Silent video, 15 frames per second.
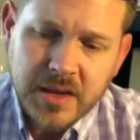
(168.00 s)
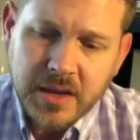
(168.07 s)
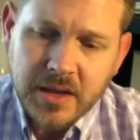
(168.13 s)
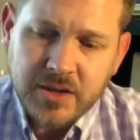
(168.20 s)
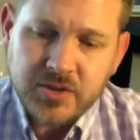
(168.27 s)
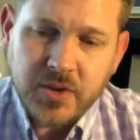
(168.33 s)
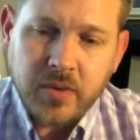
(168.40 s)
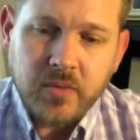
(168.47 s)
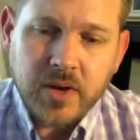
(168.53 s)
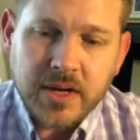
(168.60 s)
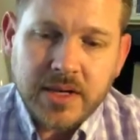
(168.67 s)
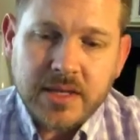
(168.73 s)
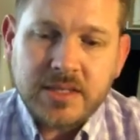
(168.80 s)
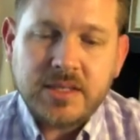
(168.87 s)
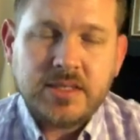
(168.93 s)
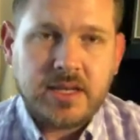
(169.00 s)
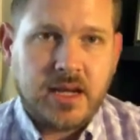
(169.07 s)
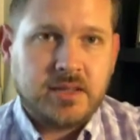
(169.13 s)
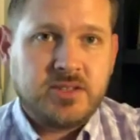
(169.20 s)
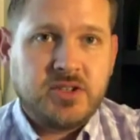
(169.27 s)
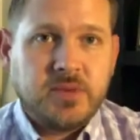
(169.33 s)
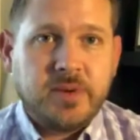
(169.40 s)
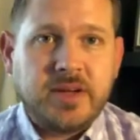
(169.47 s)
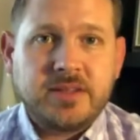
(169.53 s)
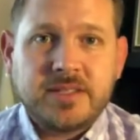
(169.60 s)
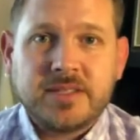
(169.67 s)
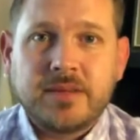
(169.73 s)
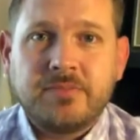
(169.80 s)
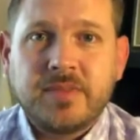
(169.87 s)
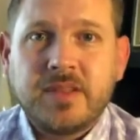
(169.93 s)
So I wanted to talk to you about
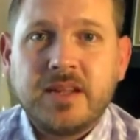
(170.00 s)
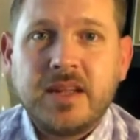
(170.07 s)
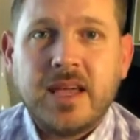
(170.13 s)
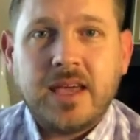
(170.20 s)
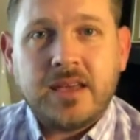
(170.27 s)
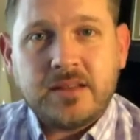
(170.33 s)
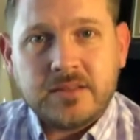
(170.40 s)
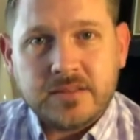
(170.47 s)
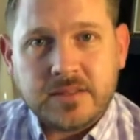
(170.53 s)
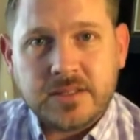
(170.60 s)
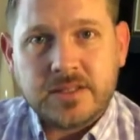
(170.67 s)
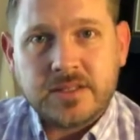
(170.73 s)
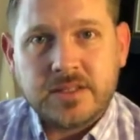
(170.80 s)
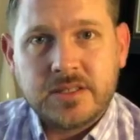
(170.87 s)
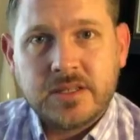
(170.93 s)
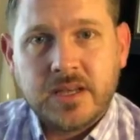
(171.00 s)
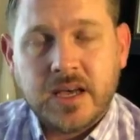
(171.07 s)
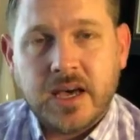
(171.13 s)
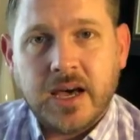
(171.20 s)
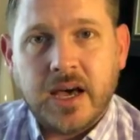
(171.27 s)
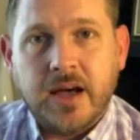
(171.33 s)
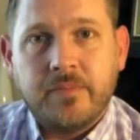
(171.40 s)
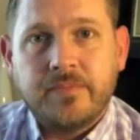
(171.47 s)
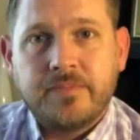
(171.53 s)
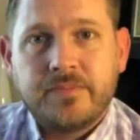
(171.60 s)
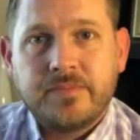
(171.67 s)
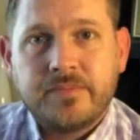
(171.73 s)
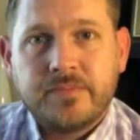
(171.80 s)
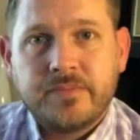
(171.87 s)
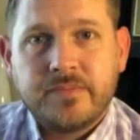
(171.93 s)
something else
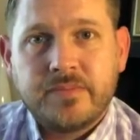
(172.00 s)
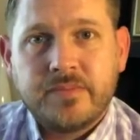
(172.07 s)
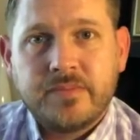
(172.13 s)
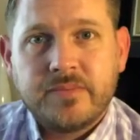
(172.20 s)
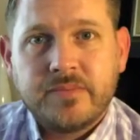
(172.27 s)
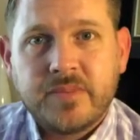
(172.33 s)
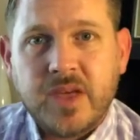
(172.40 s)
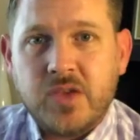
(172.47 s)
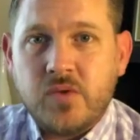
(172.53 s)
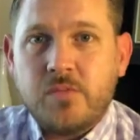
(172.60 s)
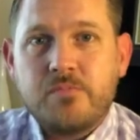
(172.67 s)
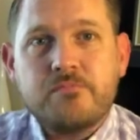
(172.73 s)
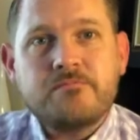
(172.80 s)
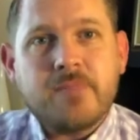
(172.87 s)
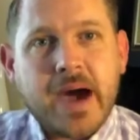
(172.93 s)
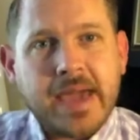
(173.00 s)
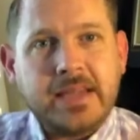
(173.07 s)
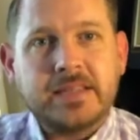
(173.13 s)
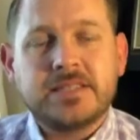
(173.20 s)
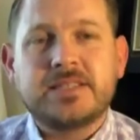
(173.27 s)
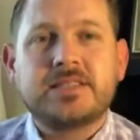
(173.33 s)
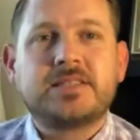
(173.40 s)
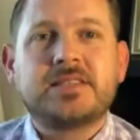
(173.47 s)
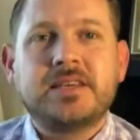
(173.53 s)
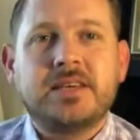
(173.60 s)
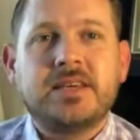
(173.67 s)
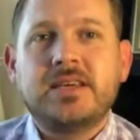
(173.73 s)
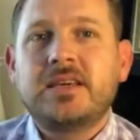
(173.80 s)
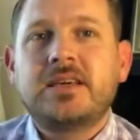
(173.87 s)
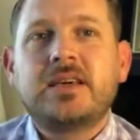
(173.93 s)
that you might
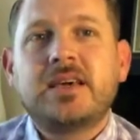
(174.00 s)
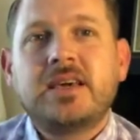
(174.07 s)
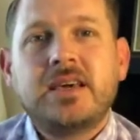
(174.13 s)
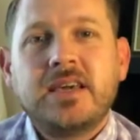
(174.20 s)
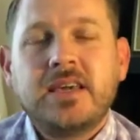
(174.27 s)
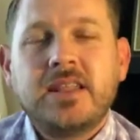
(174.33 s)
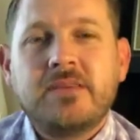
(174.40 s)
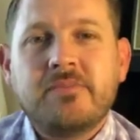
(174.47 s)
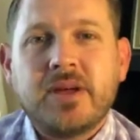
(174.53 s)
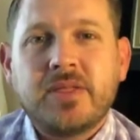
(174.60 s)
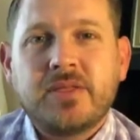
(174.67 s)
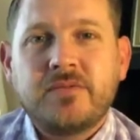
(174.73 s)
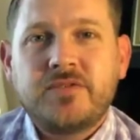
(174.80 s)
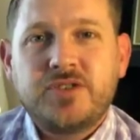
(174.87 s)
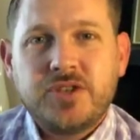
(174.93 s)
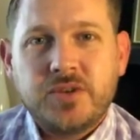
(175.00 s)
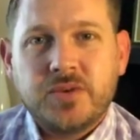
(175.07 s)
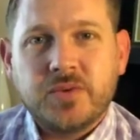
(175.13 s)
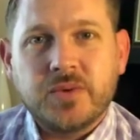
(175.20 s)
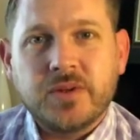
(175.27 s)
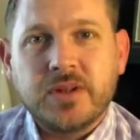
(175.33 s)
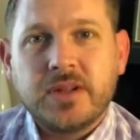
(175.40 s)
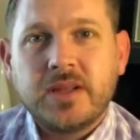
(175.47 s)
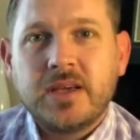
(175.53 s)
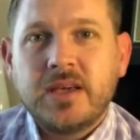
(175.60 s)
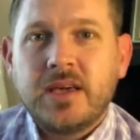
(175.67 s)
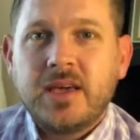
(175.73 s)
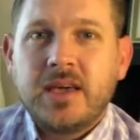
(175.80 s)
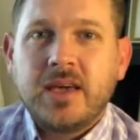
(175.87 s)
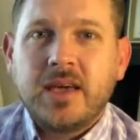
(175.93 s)
see in the month of June,
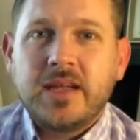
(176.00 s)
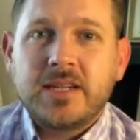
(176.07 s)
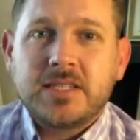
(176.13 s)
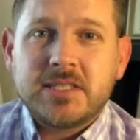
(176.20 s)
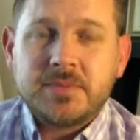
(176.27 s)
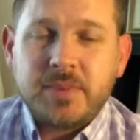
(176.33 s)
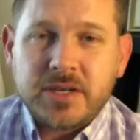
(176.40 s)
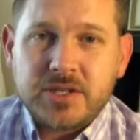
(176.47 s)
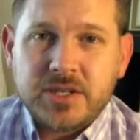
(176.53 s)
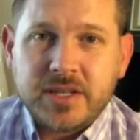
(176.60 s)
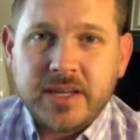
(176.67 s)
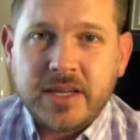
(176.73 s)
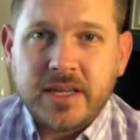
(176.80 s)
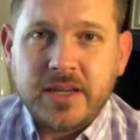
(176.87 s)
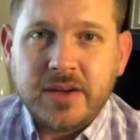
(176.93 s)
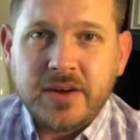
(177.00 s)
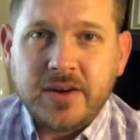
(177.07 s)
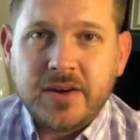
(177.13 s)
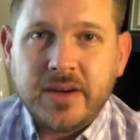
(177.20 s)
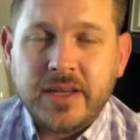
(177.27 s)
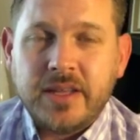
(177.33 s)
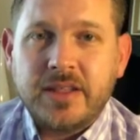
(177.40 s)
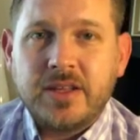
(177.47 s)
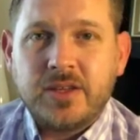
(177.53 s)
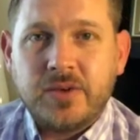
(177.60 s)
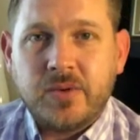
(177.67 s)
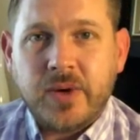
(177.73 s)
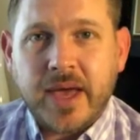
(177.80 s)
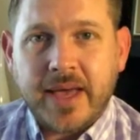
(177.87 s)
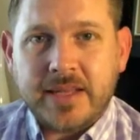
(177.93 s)
and especially here in the
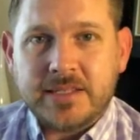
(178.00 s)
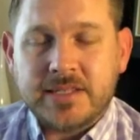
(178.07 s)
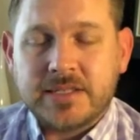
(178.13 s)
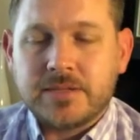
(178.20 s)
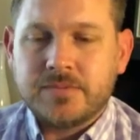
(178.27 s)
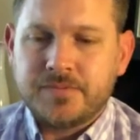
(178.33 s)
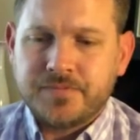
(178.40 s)
U.S.